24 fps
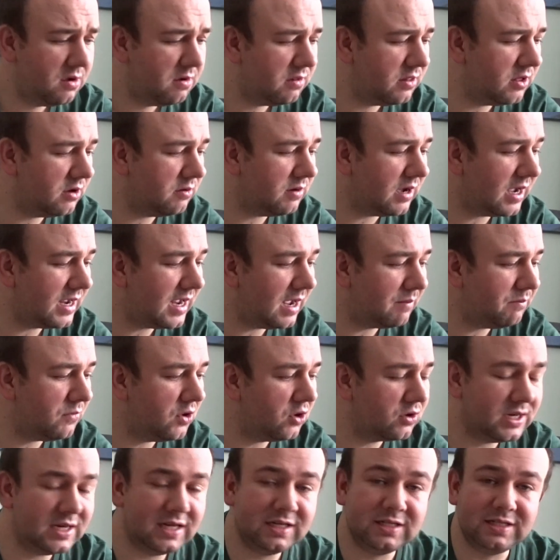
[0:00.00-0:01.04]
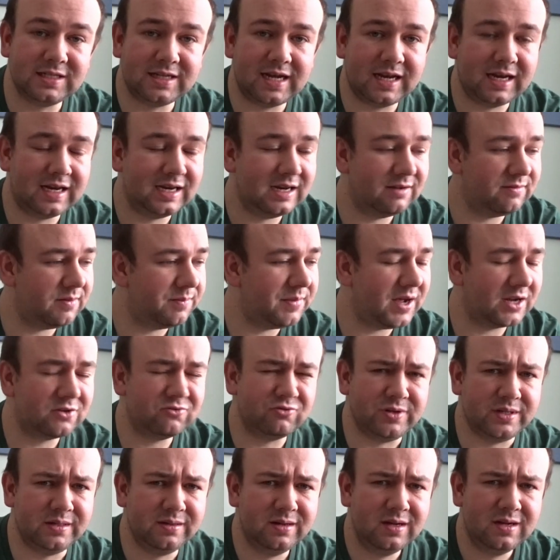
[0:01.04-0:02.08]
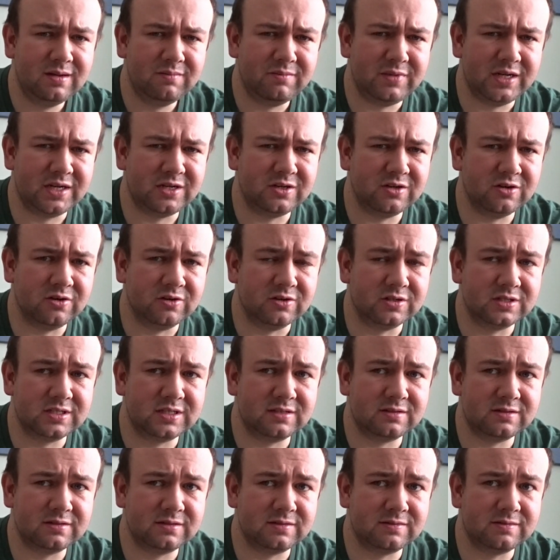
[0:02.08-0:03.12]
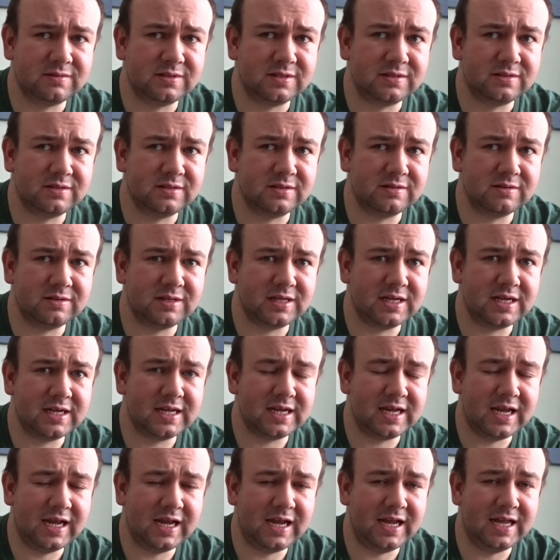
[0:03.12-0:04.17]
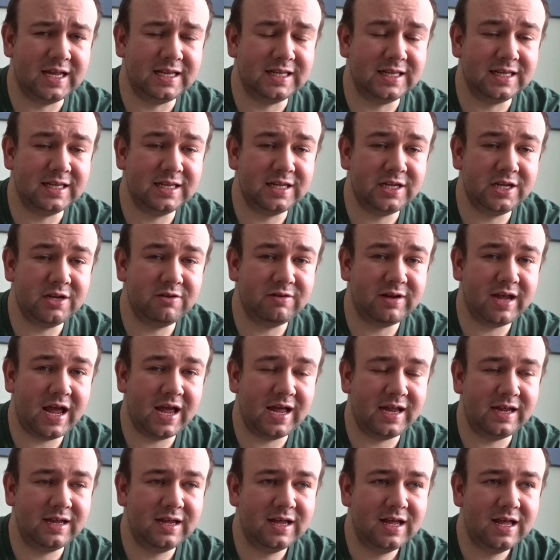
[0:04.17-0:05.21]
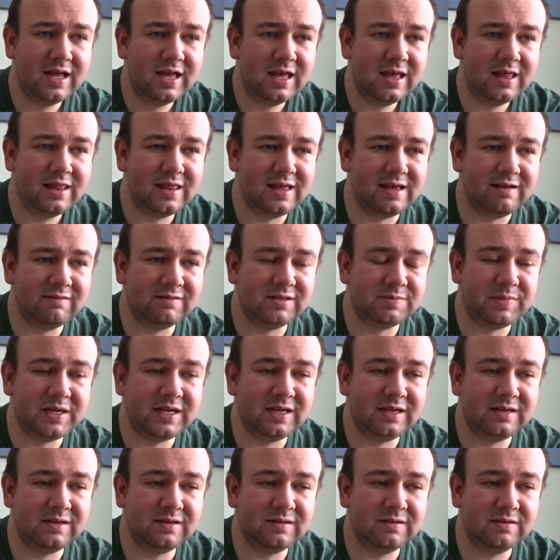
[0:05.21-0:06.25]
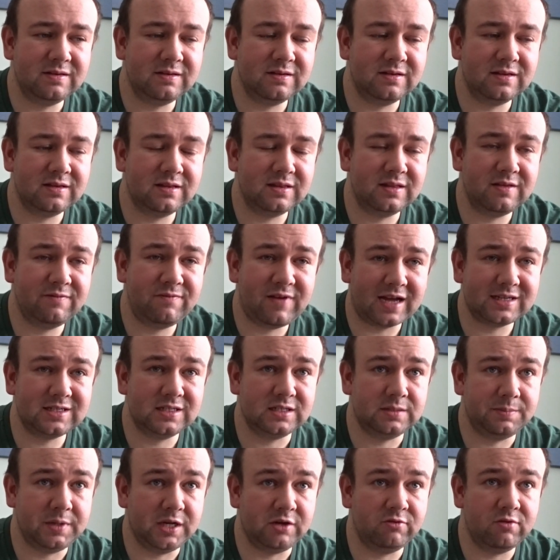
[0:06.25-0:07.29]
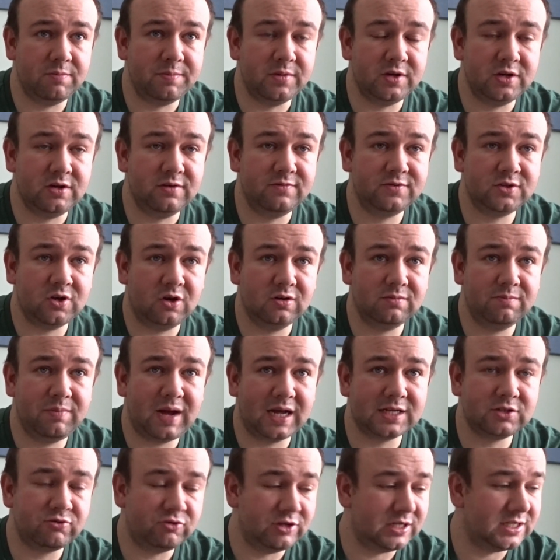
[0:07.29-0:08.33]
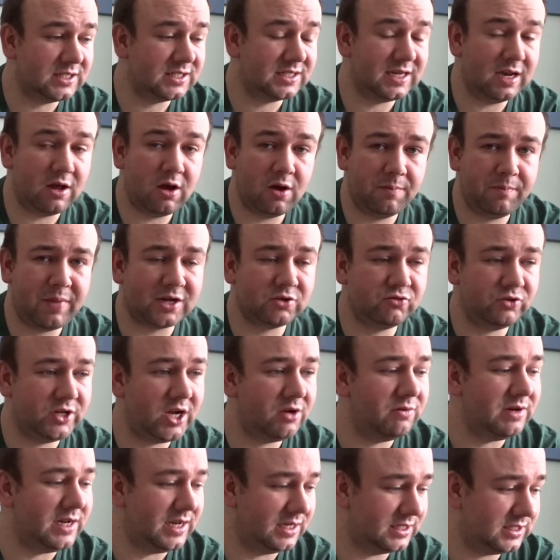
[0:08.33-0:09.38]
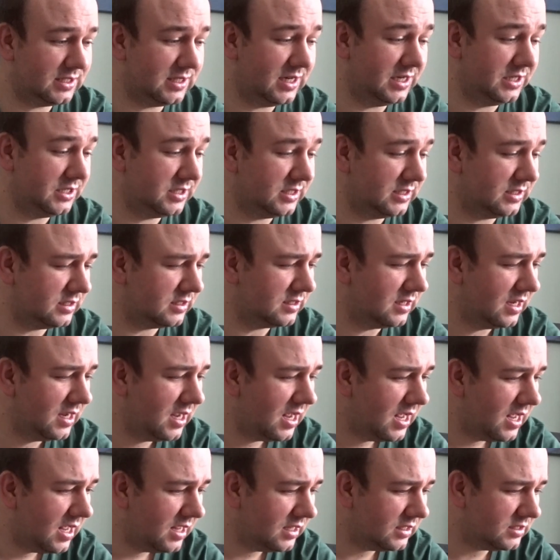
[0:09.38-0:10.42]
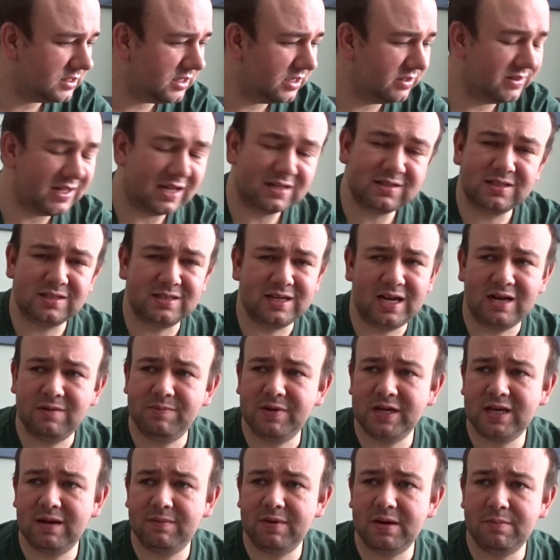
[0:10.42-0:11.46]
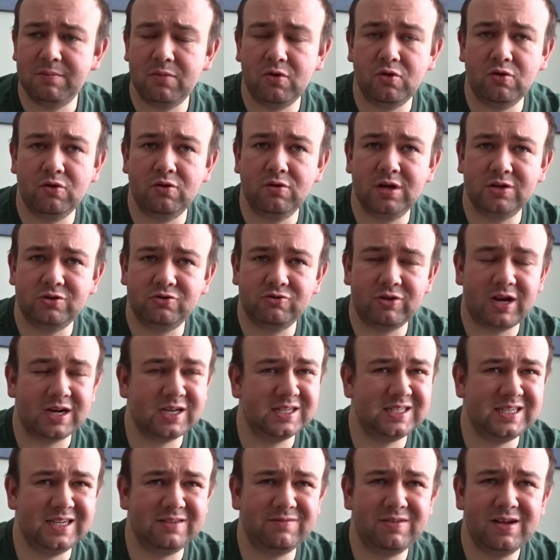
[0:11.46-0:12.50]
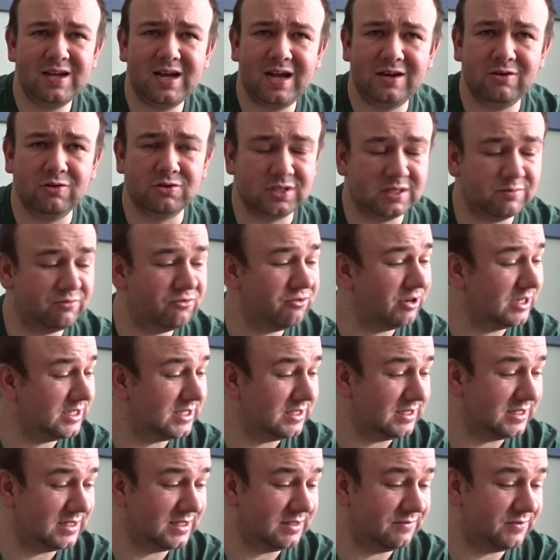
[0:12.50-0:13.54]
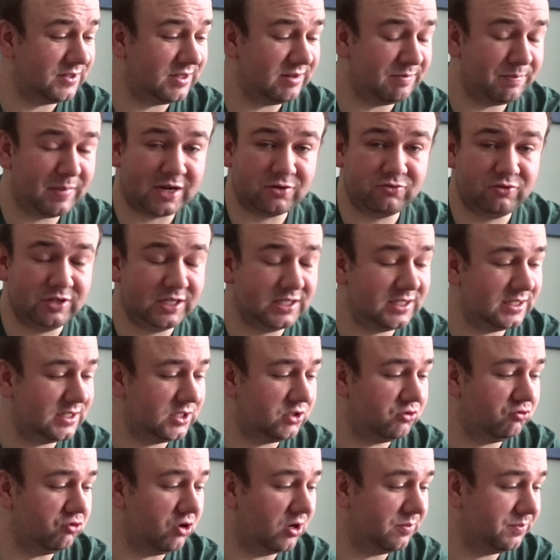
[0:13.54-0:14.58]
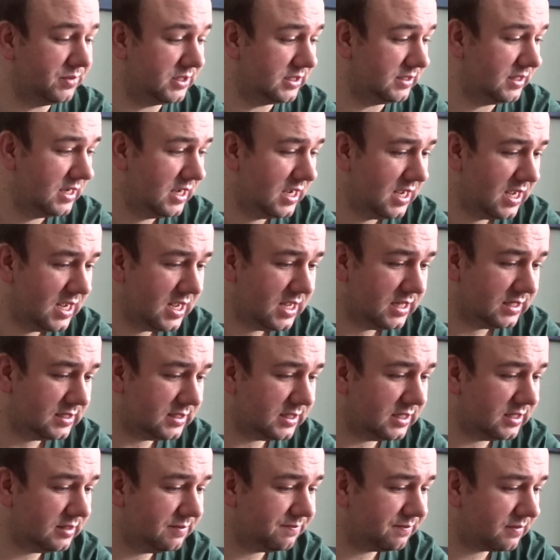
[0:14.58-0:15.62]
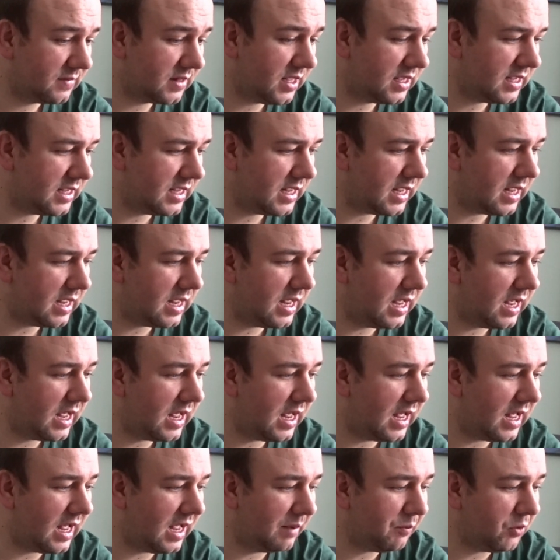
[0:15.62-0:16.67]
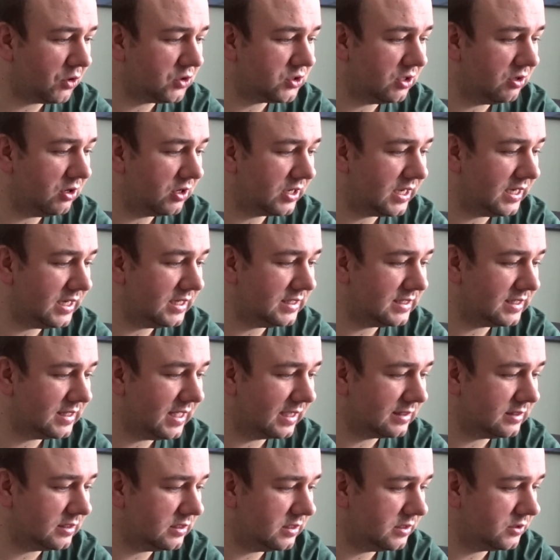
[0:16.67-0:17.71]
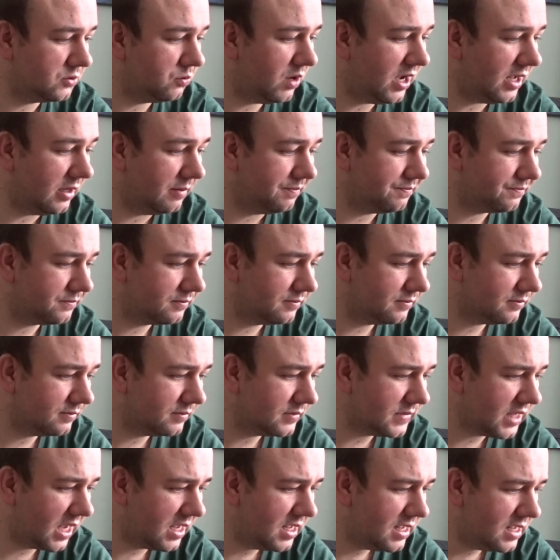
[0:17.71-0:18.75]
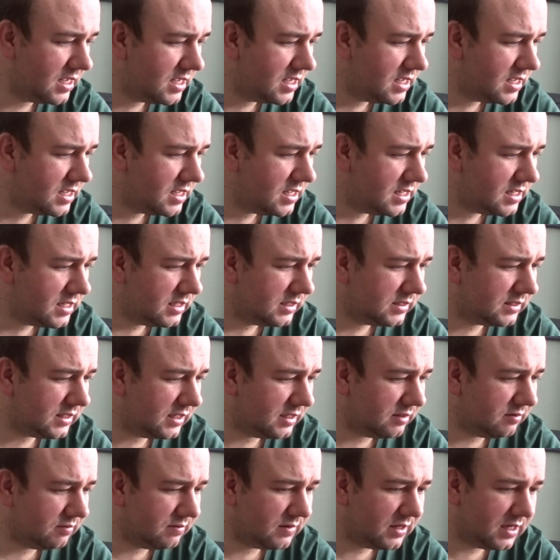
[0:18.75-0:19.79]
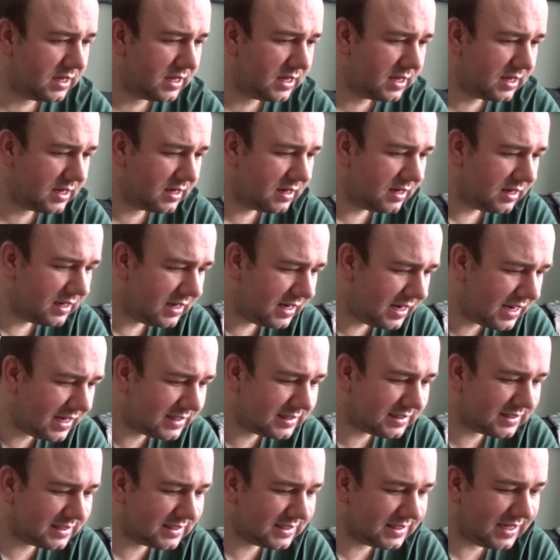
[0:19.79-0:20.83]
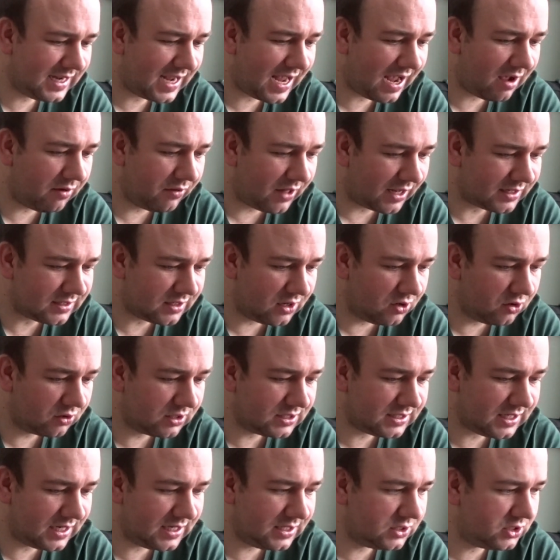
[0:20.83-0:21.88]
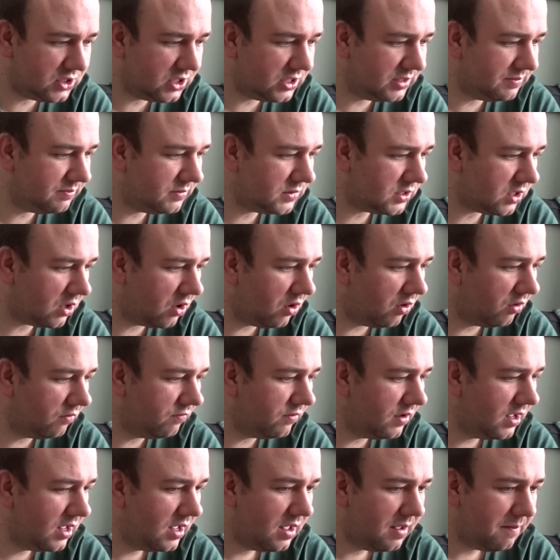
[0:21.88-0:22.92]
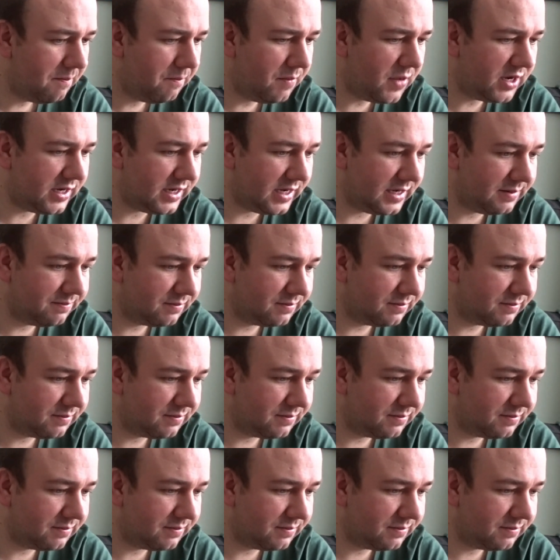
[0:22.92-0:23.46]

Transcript: Though I am looking into getting another battery, because in the UK the VAT has been removed on battery-only installations, so that's now becoming more attractive, and also the prices of batteries has dropped. So I'm also looking into that as well. So let's see how that looks in terms of money.